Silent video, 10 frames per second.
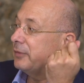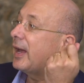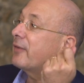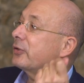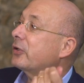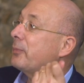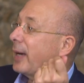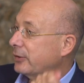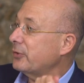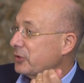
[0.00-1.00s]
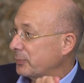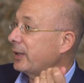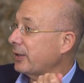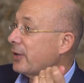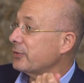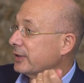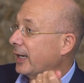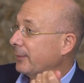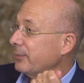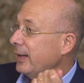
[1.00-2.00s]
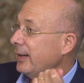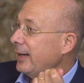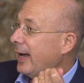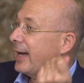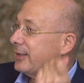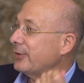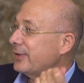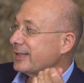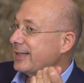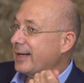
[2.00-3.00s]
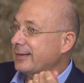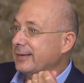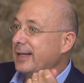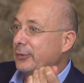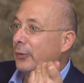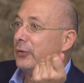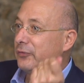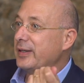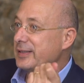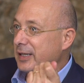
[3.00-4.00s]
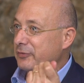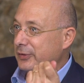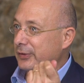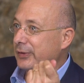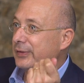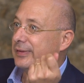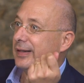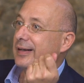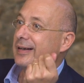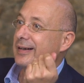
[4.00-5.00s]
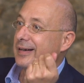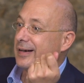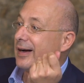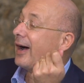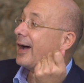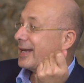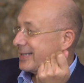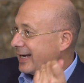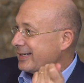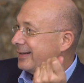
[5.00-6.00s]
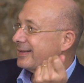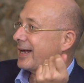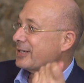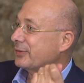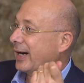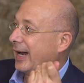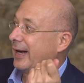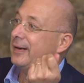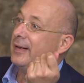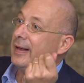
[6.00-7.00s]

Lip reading: we have to go back to Spinoza and understand that all things difficult are as excellent as rare.